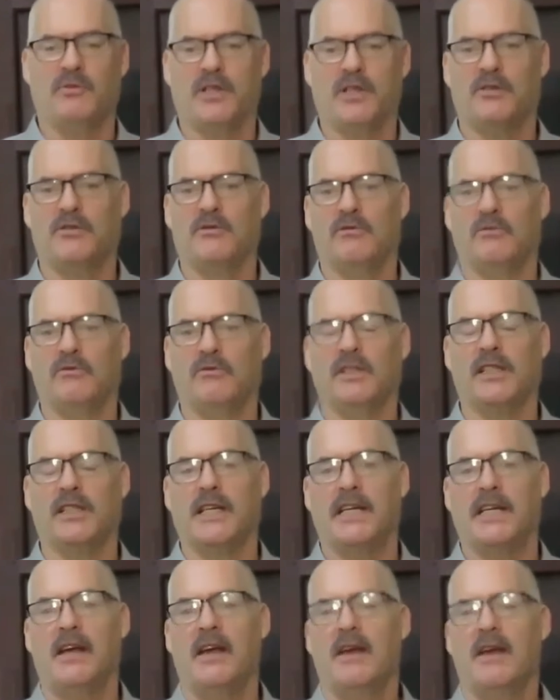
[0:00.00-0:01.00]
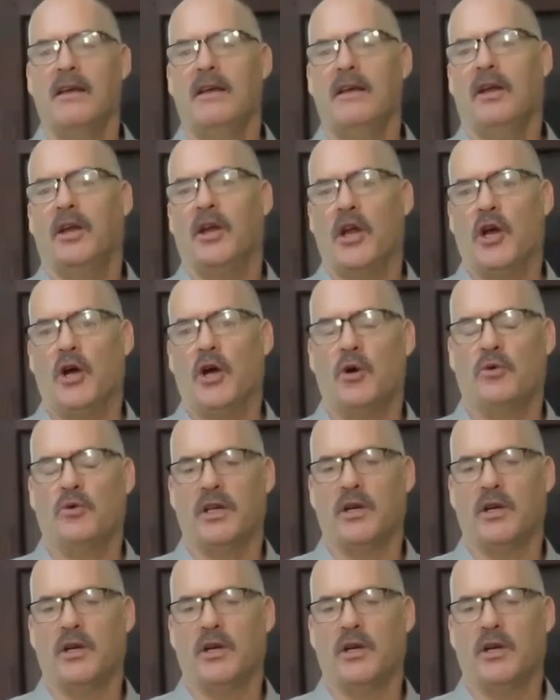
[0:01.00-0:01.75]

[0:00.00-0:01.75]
We don't really know.